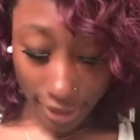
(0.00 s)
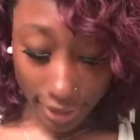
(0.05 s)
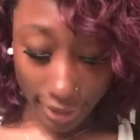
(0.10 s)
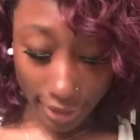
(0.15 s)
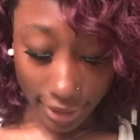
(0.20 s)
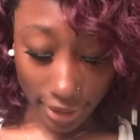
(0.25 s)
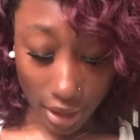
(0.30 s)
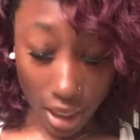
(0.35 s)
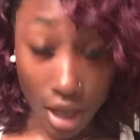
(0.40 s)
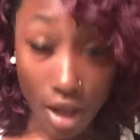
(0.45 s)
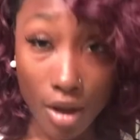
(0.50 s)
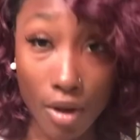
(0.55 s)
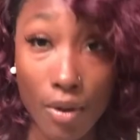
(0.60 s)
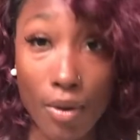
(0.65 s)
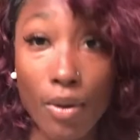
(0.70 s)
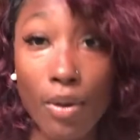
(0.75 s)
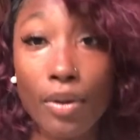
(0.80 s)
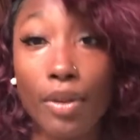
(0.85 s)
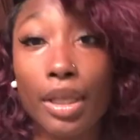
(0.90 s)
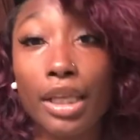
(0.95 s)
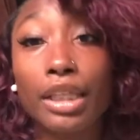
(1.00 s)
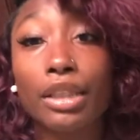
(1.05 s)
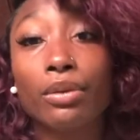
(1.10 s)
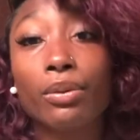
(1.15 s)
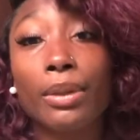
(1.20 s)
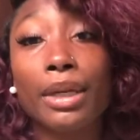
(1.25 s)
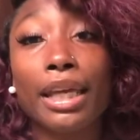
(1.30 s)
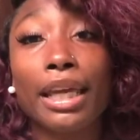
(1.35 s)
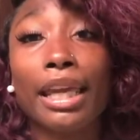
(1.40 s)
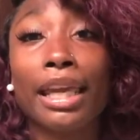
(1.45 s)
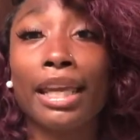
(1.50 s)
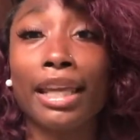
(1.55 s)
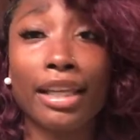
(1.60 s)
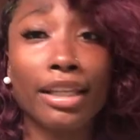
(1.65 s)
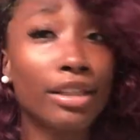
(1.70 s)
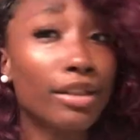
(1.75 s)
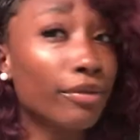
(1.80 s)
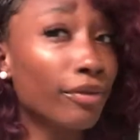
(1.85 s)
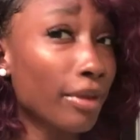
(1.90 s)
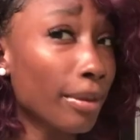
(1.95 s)
so this wig
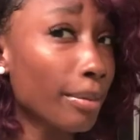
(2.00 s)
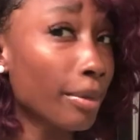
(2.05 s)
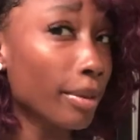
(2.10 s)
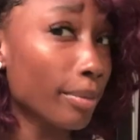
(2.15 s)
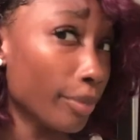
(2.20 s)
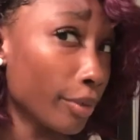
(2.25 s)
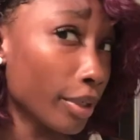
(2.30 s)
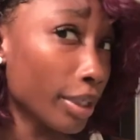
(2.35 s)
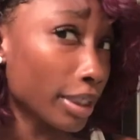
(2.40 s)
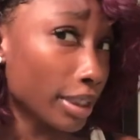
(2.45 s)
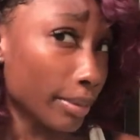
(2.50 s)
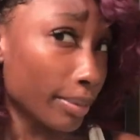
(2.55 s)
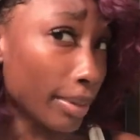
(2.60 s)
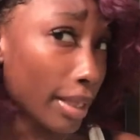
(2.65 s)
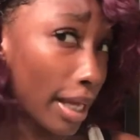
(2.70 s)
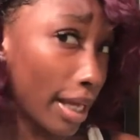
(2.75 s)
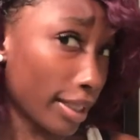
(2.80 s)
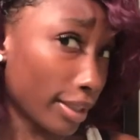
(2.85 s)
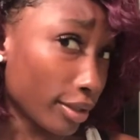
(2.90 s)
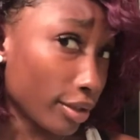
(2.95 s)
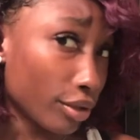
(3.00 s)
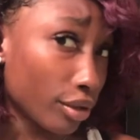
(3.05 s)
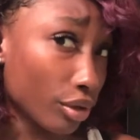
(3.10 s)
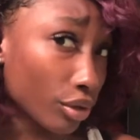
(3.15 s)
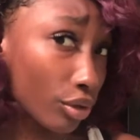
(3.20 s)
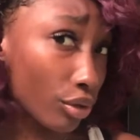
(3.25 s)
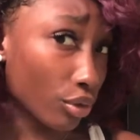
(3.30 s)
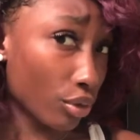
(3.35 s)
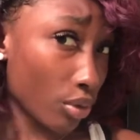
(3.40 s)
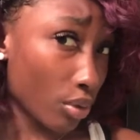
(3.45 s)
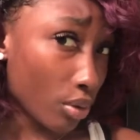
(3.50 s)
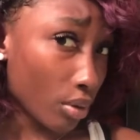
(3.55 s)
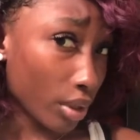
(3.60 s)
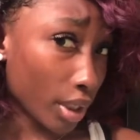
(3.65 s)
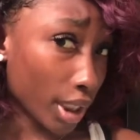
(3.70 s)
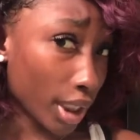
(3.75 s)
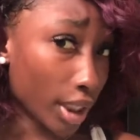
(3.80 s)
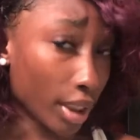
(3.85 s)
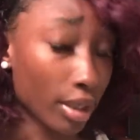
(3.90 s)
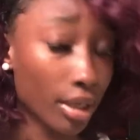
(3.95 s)
is from the beauty supply
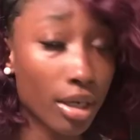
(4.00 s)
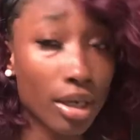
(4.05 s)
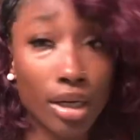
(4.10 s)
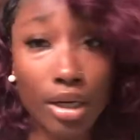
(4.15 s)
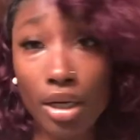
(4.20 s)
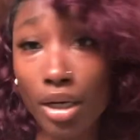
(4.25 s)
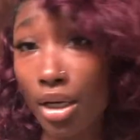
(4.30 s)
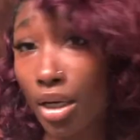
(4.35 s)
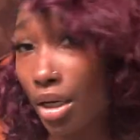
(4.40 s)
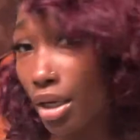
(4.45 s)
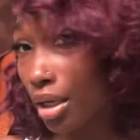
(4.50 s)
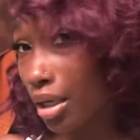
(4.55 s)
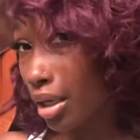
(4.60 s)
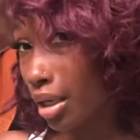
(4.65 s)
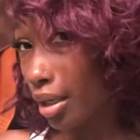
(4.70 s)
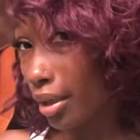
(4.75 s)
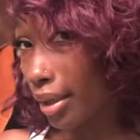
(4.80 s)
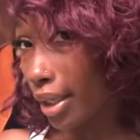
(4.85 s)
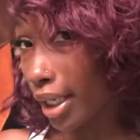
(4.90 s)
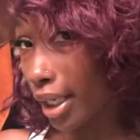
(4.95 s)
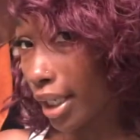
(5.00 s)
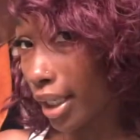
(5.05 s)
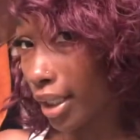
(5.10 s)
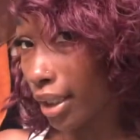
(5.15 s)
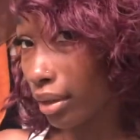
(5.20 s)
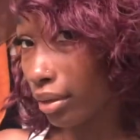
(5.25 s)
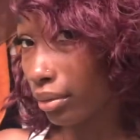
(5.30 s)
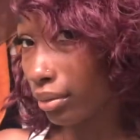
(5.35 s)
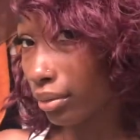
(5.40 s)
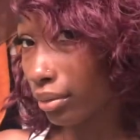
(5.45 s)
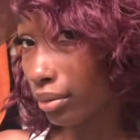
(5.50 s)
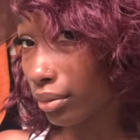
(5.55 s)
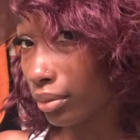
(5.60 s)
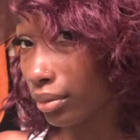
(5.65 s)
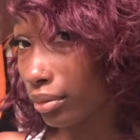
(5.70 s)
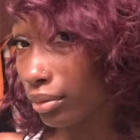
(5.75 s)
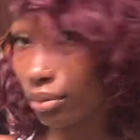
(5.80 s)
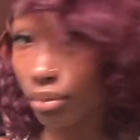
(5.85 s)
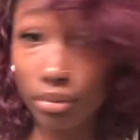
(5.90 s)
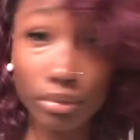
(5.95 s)
store. Okay,
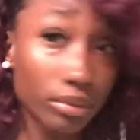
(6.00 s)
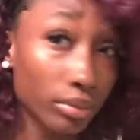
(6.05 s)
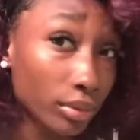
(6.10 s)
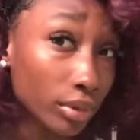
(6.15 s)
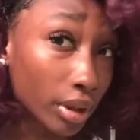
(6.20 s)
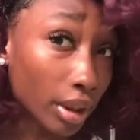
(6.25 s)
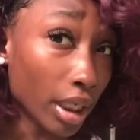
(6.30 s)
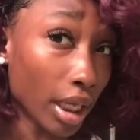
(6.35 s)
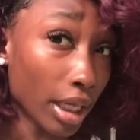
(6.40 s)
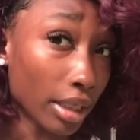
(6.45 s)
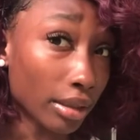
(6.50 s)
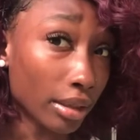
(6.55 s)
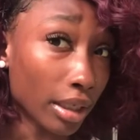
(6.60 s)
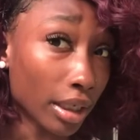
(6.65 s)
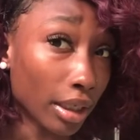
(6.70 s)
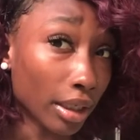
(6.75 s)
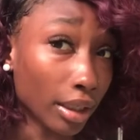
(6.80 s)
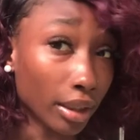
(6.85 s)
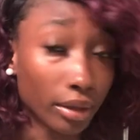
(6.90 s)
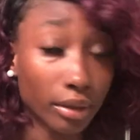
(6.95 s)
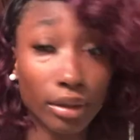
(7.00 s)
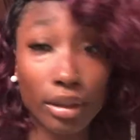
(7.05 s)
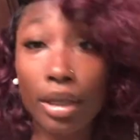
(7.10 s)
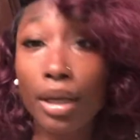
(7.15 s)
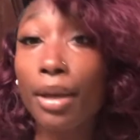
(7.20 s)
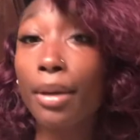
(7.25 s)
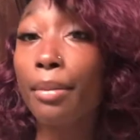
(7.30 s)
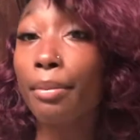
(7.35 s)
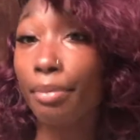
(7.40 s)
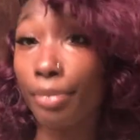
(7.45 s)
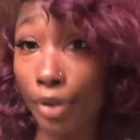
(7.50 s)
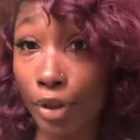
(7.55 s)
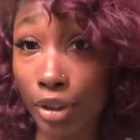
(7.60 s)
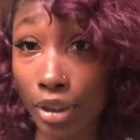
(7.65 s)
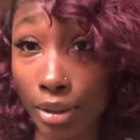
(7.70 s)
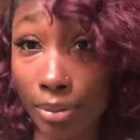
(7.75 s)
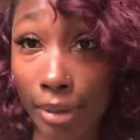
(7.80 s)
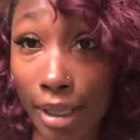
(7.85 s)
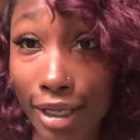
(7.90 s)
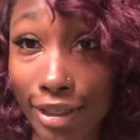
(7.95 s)
yes, honey. Beauty
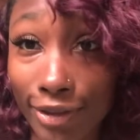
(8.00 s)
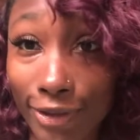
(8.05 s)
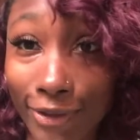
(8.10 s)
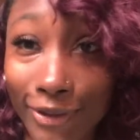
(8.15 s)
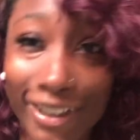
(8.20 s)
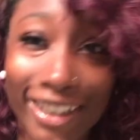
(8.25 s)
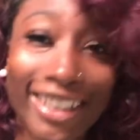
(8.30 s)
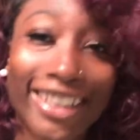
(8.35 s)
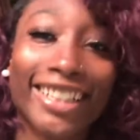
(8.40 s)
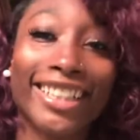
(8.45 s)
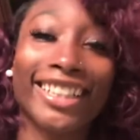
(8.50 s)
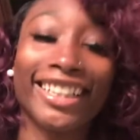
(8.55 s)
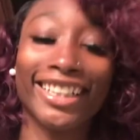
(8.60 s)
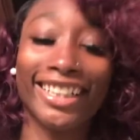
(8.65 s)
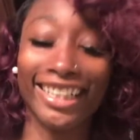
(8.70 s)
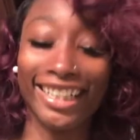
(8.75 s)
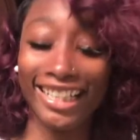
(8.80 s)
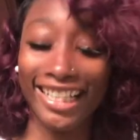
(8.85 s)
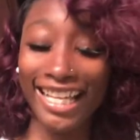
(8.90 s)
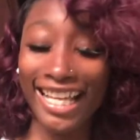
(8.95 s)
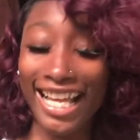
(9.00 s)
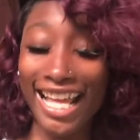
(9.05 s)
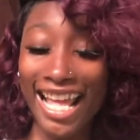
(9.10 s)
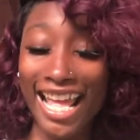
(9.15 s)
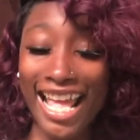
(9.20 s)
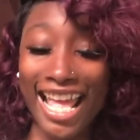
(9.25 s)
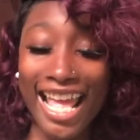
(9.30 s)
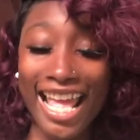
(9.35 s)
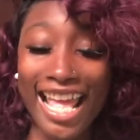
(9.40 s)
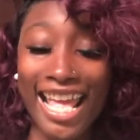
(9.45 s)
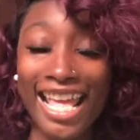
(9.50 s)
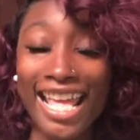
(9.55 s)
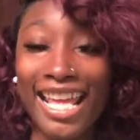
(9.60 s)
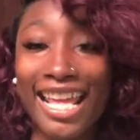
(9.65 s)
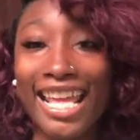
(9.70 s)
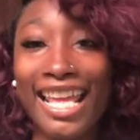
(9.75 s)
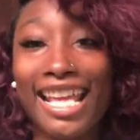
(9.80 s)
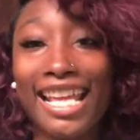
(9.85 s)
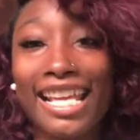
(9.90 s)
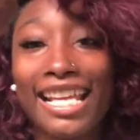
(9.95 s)
supply store.
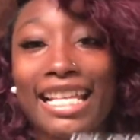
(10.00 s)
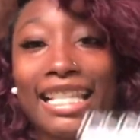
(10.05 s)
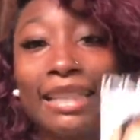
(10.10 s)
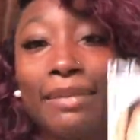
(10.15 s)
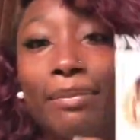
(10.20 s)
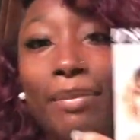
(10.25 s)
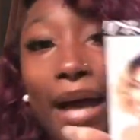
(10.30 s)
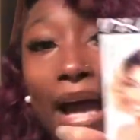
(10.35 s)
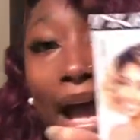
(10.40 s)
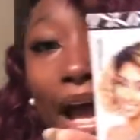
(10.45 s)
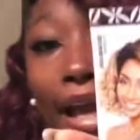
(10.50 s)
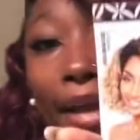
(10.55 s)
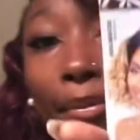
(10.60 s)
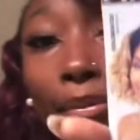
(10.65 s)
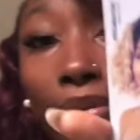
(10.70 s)
It is by